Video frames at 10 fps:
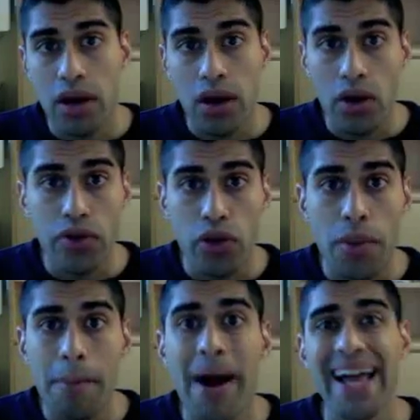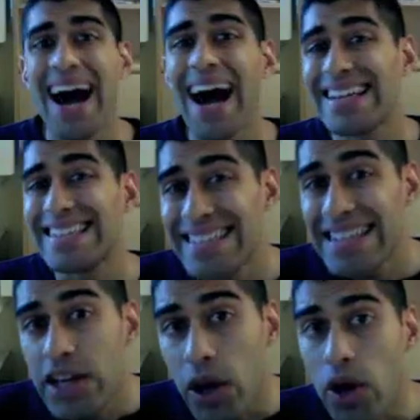under my
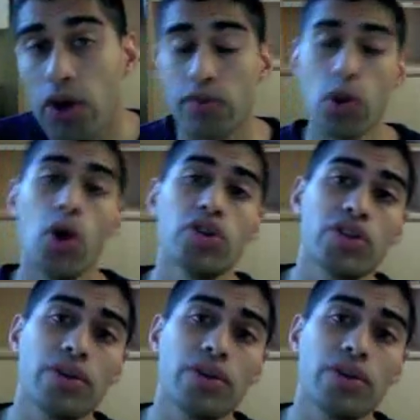idea of laws.